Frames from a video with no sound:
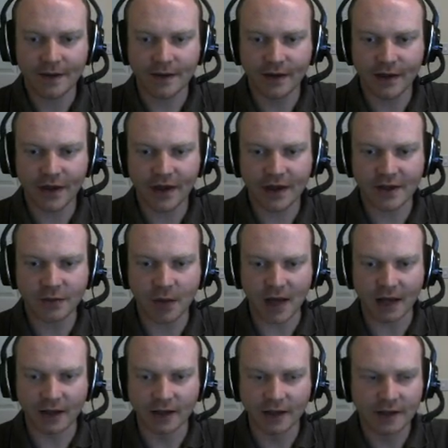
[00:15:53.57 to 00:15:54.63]
the thing as
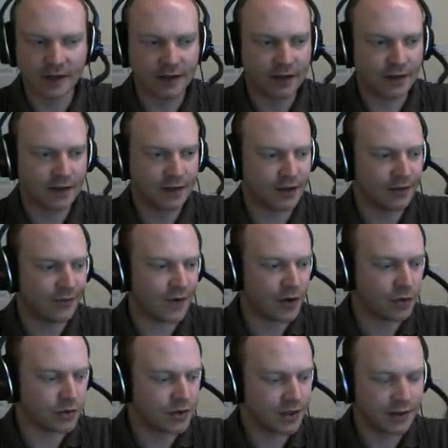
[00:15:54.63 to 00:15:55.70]
well? Your
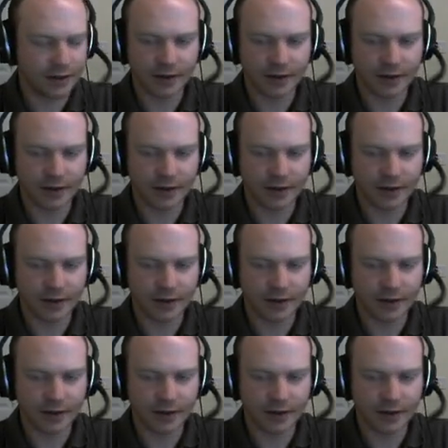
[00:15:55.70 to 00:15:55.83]
food?